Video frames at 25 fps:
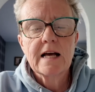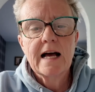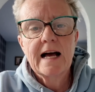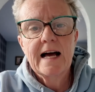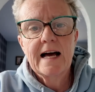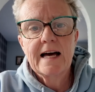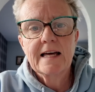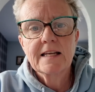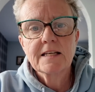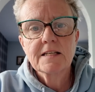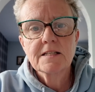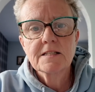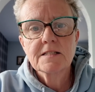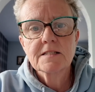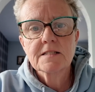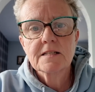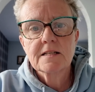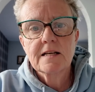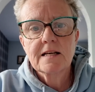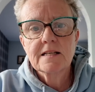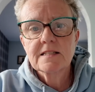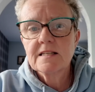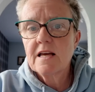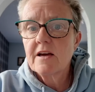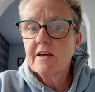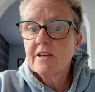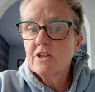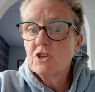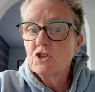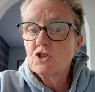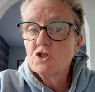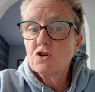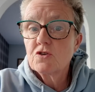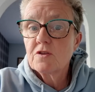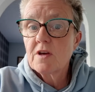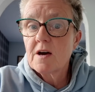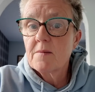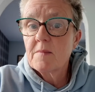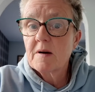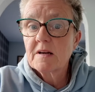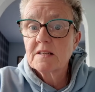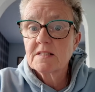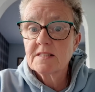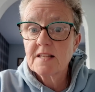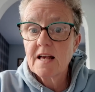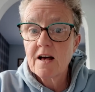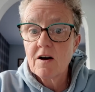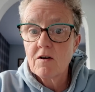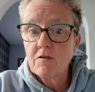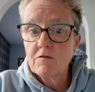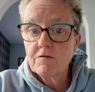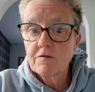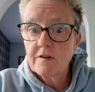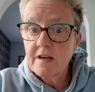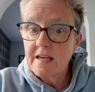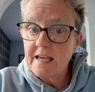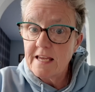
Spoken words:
and as I can do that myself,